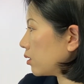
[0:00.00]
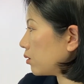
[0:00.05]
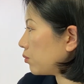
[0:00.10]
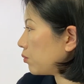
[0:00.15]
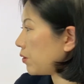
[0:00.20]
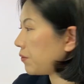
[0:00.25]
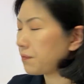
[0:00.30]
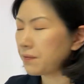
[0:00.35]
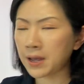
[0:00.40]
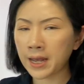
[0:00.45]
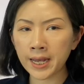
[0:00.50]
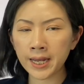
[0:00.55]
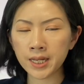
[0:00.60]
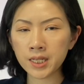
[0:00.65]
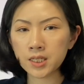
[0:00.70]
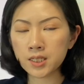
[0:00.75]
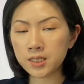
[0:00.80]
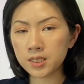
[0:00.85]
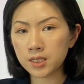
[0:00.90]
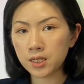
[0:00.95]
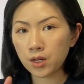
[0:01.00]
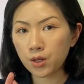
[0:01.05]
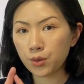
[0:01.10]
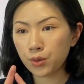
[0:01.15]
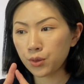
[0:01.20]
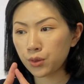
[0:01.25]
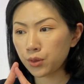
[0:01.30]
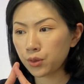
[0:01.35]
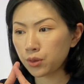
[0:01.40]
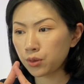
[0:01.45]
we find
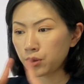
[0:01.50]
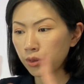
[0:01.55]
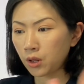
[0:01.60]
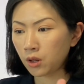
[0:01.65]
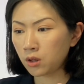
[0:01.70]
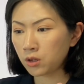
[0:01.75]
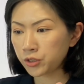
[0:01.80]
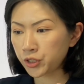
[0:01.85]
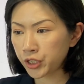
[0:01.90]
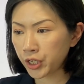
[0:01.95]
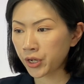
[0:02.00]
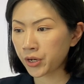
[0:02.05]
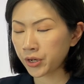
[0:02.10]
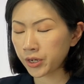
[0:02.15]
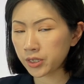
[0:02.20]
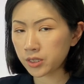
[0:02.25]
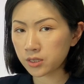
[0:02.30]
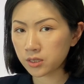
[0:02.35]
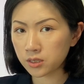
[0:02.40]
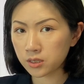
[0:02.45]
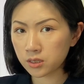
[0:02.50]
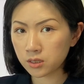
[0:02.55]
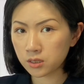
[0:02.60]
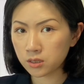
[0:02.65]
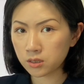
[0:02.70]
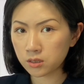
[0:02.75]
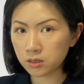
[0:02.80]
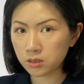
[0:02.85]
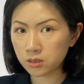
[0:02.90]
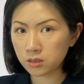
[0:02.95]
the shared
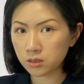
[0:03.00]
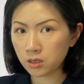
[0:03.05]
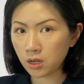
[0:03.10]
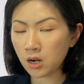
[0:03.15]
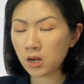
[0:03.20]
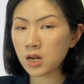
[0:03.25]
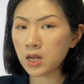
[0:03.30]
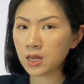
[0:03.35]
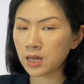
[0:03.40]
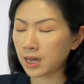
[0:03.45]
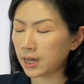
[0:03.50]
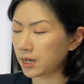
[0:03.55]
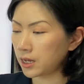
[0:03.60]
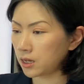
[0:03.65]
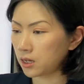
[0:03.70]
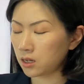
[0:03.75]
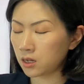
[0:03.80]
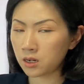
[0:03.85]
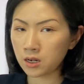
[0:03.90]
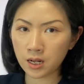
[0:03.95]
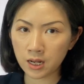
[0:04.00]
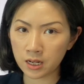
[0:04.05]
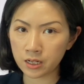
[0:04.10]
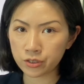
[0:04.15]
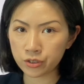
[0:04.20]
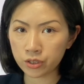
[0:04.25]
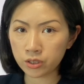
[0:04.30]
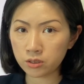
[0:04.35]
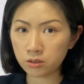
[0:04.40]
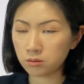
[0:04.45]

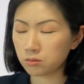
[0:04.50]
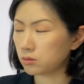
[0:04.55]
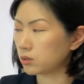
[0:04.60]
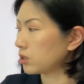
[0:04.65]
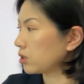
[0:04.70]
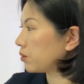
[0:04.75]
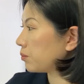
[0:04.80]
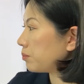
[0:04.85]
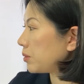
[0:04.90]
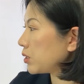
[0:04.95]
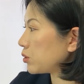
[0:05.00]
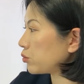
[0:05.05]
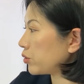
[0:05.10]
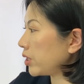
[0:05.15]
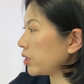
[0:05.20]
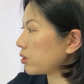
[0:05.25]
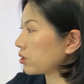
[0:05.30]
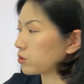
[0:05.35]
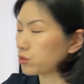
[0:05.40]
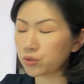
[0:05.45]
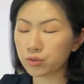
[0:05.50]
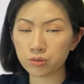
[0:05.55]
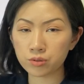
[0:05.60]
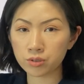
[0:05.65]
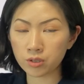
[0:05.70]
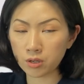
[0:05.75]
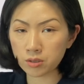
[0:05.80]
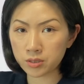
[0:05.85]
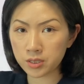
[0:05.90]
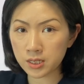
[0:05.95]
indication between the two
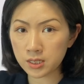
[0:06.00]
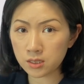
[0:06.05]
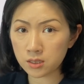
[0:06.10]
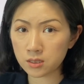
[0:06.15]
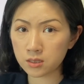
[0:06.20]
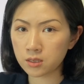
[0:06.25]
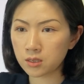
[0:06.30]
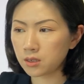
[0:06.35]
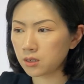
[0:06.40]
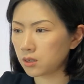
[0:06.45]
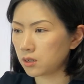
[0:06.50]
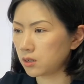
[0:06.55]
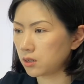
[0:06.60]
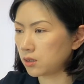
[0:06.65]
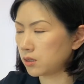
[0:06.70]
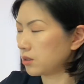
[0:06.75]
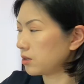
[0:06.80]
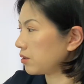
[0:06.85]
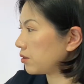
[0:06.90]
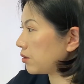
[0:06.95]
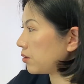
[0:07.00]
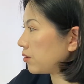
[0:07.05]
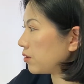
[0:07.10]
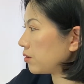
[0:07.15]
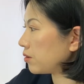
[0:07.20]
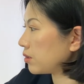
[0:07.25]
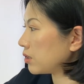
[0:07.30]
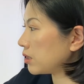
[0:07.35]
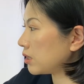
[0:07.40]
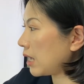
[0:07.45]
clauses
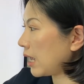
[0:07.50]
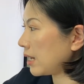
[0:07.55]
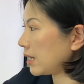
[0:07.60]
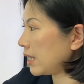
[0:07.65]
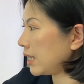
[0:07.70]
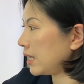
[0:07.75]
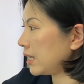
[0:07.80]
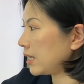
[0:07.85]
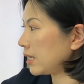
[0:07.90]
that